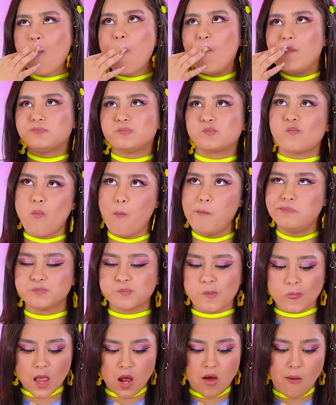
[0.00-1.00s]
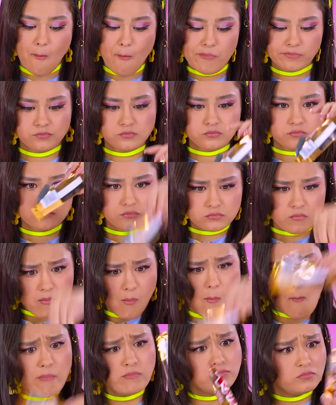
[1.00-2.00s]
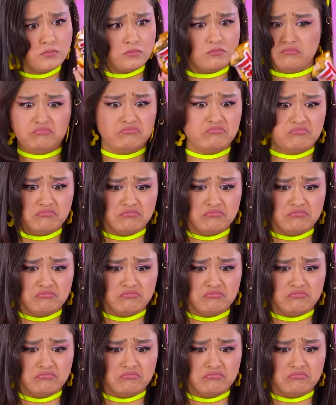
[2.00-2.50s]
And just like that, it's all gone?